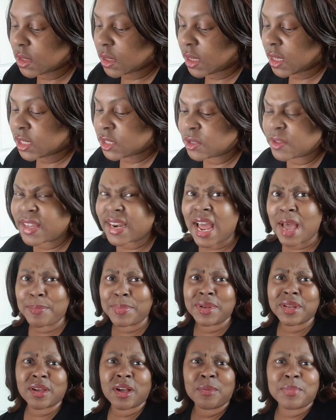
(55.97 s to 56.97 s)
So that
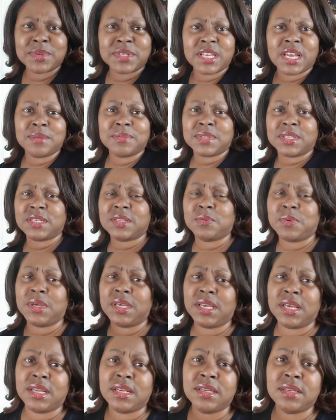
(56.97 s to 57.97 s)
happened a couple times this
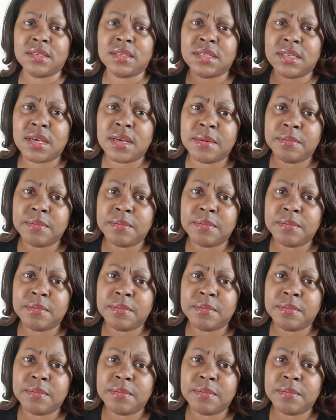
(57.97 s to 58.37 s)
week and it